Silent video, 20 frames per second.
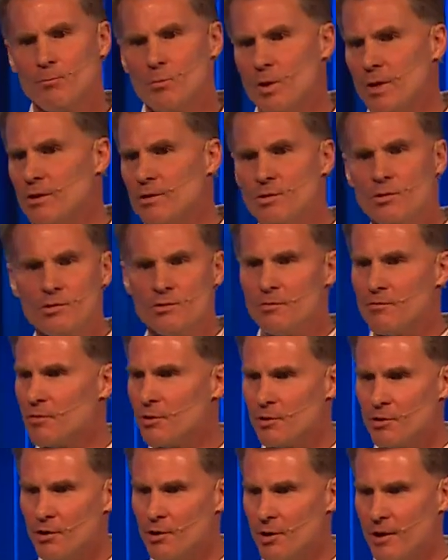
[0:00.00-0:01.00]
He used it for
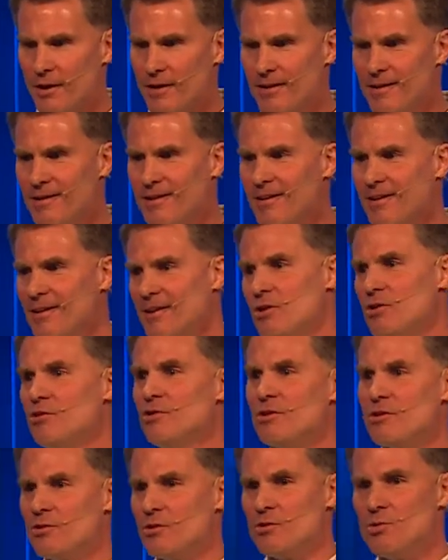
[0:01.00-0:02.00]
good. He
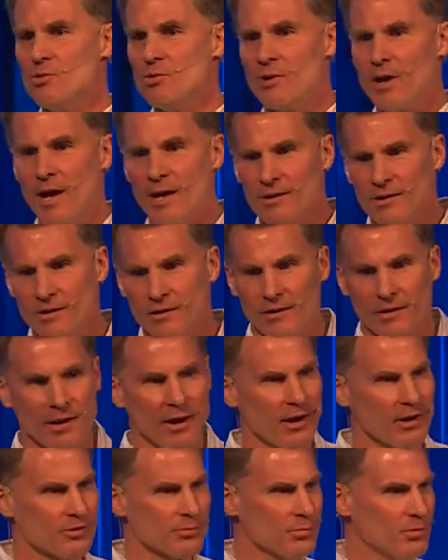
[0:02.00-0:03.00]
used it so you and I would hear the
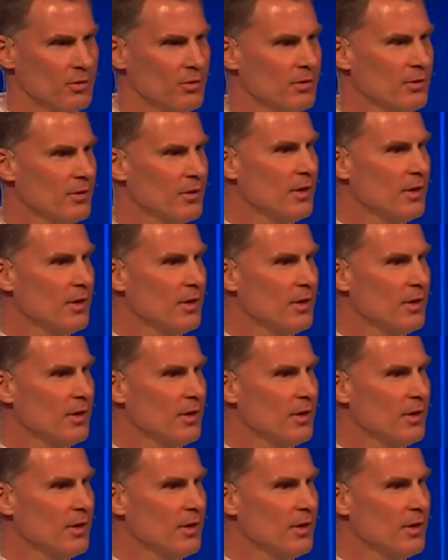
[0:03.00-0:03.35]
gospel.